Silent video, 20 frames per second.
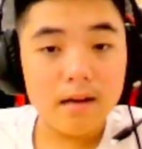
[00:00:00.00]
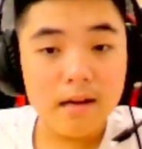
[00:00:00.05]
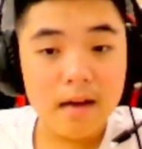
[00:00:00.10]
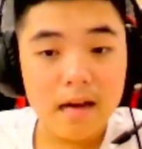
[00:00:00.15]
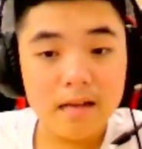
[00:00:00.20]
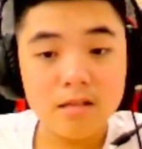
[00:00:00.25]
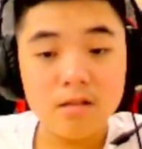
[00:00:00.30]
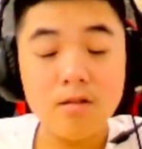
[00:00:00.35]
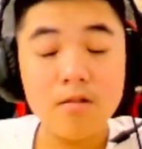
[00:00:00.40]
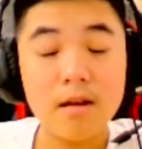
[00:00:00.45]

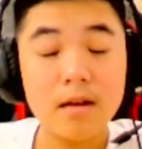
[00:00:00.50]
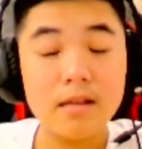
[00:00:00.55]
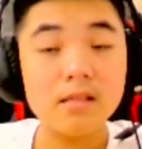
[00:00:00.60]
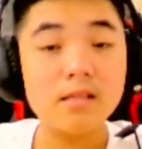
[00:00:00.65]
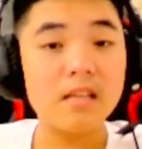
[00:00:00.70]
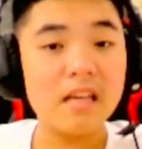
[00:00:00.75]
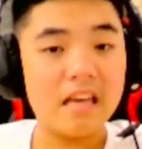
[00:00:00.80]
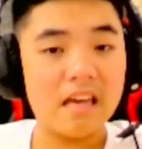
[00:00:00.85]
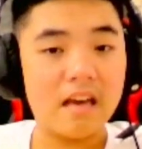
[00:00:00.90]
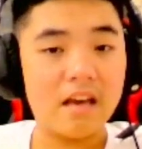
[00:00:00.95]
as you can
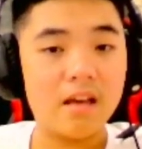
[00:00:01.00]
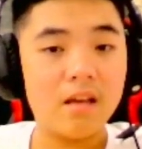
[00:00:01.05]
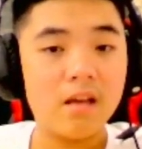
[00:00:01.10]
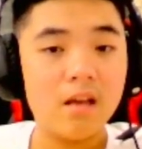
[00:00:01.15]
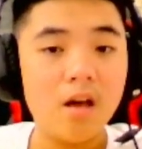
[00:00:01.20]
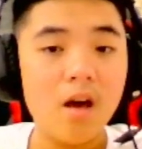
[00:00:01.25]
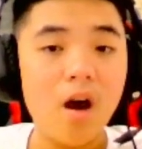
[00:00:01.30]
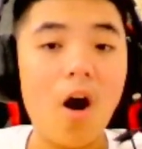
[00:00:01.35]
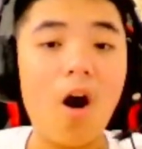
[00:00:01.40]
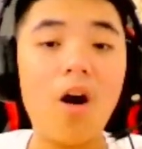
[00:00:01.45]
see,
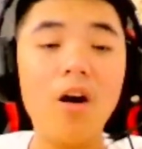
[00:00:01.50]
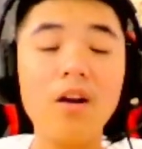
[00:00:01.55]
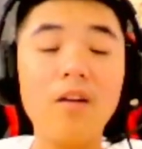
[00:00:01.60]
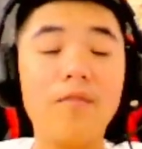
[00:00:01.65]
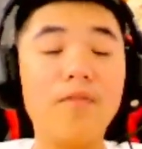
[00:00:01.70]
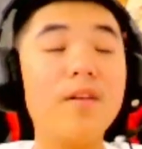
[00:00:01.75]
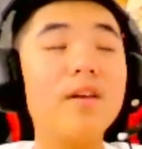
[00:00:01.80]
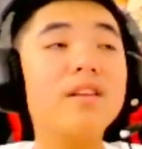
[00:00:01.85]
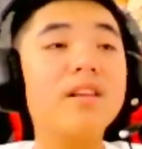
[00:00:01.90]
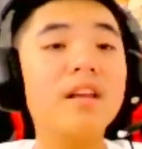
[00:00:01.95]
all
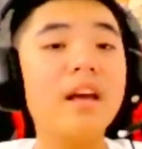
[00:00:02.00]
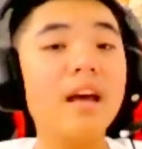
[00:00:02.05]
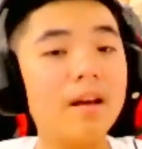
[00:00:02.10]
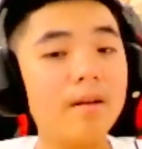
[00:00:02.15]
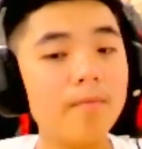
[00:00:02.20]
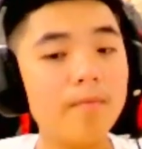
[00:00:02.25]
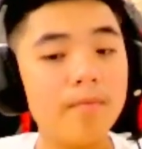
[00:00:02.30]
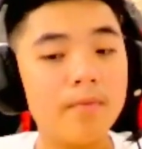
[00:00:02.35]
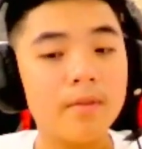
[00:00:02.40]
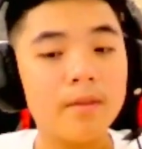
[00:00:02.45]
of these
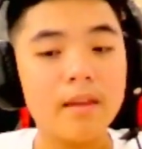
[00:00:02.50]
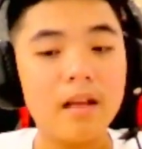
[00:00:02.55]
things